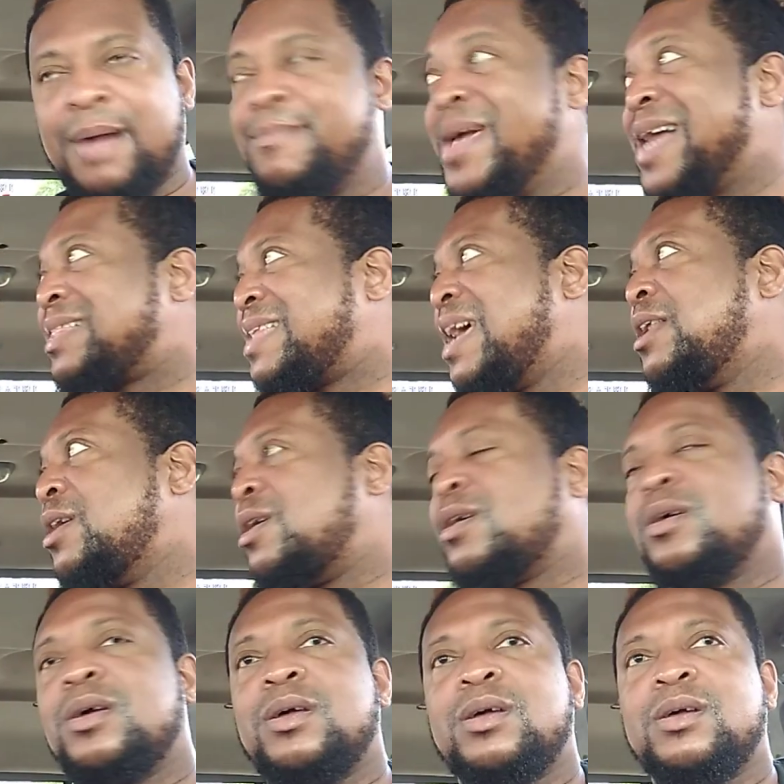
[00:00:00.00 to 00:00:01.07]
May I tell you,
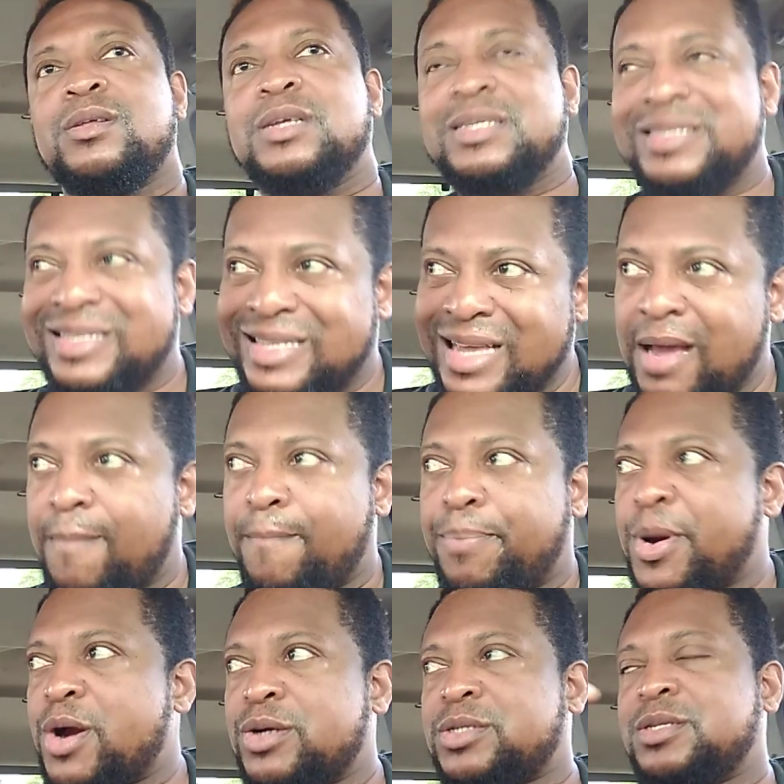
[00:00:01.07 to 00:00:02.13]
the same
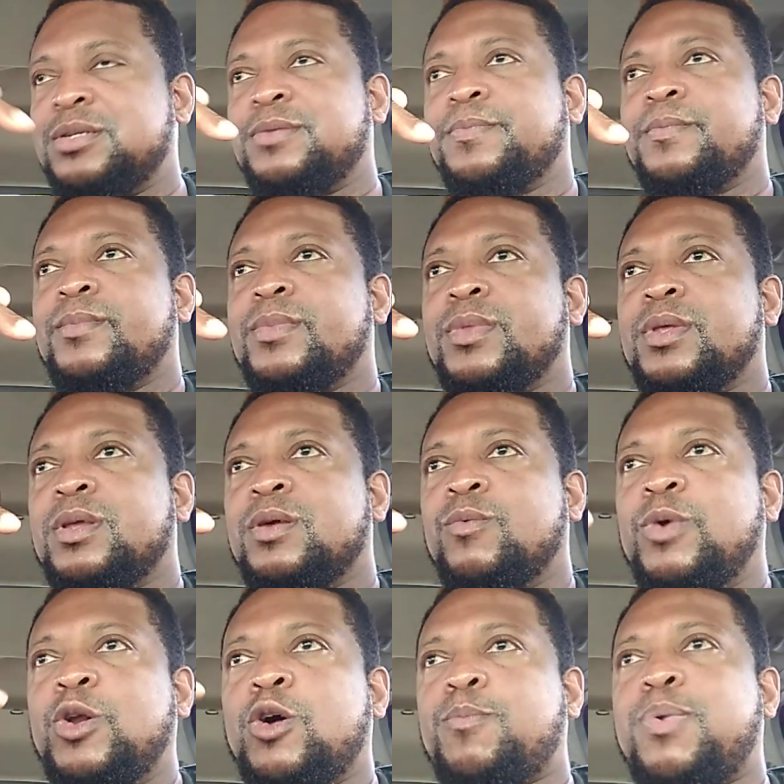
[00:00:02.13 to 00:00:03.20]
person
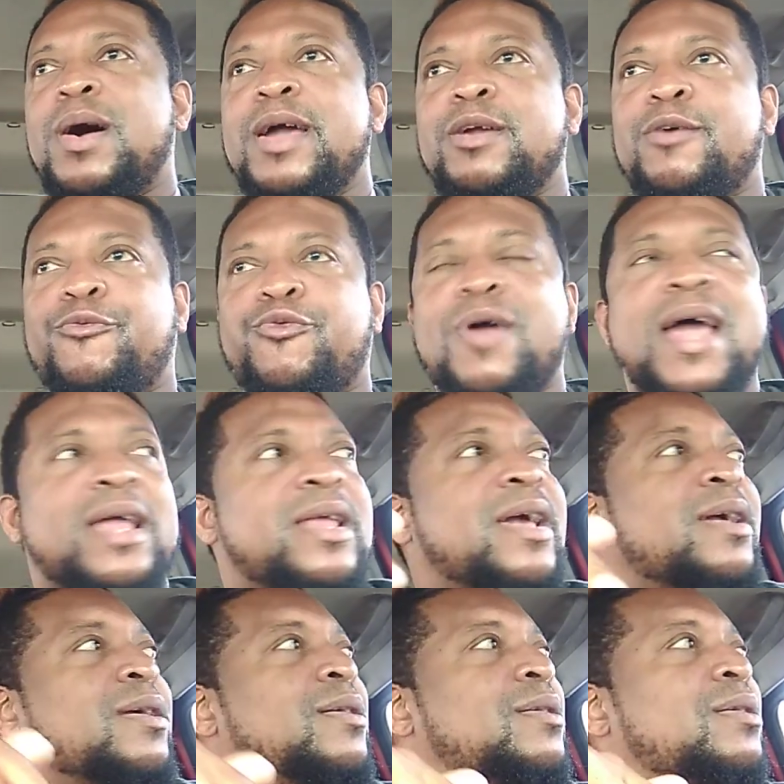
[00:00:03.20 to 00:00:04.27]
will look upon you Friday
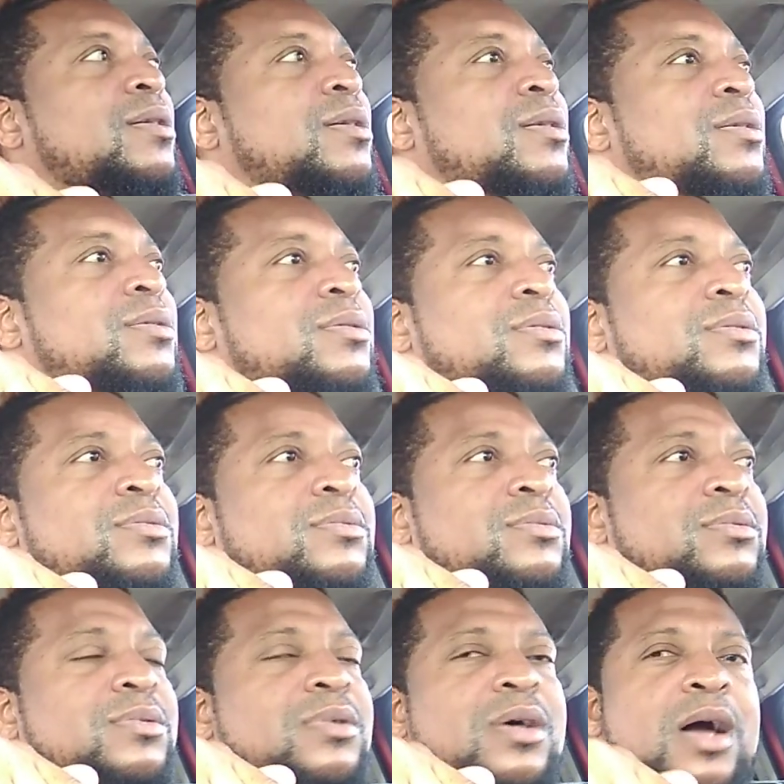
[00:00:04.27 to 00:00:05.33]

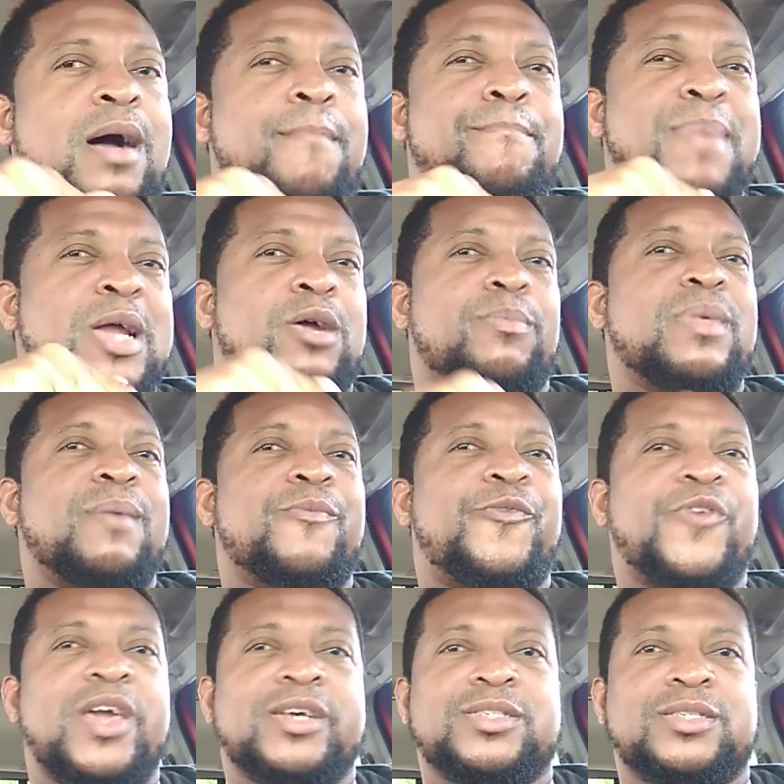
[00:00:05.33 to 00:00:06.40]
and bend up them
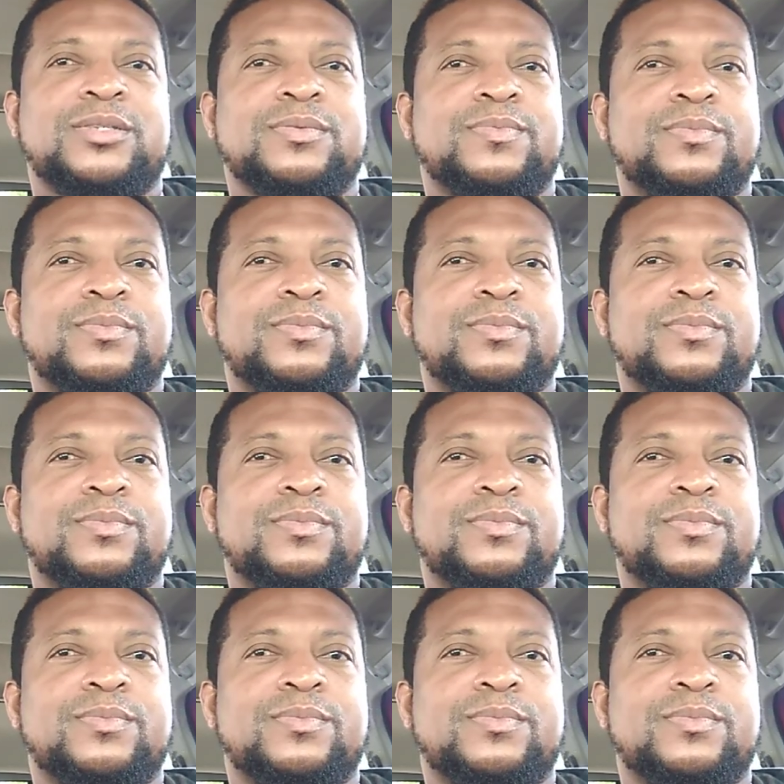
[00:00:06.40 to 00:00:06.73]
face.